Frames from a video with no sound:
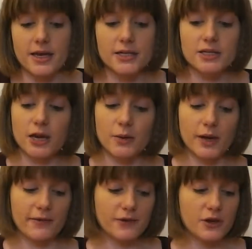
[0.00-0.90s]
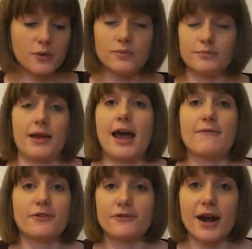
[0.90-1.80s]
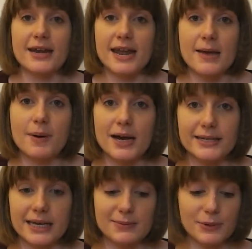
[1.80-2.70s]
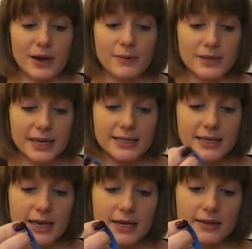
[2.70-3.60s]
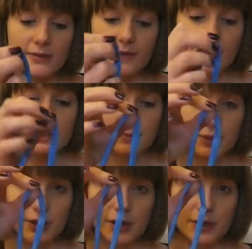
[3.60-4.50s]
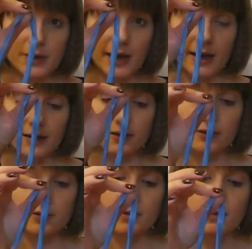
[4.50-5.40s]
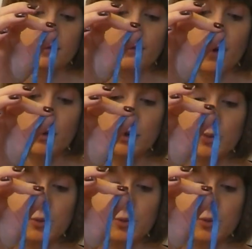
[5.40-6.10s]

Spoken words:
So if you have a friend nearby to help you out with this, then very simply you can fold your